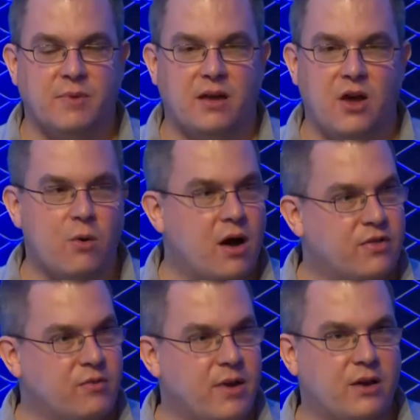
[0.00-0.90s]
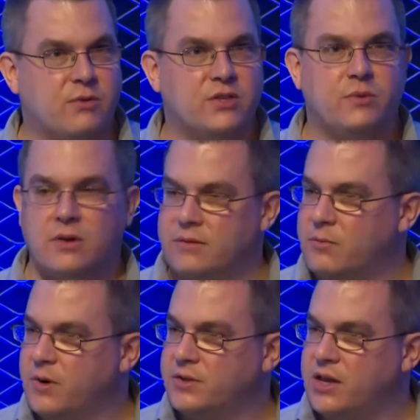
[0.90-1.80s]
My co-author, Matt Griswold,
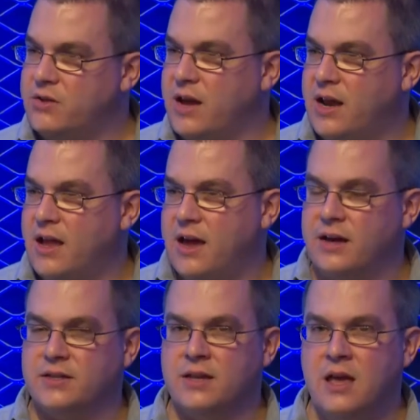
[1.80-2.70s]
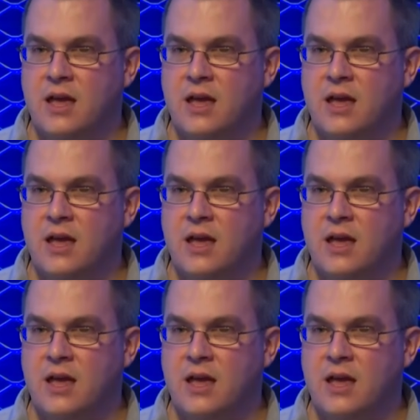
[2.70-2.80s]
works at UnitedIX.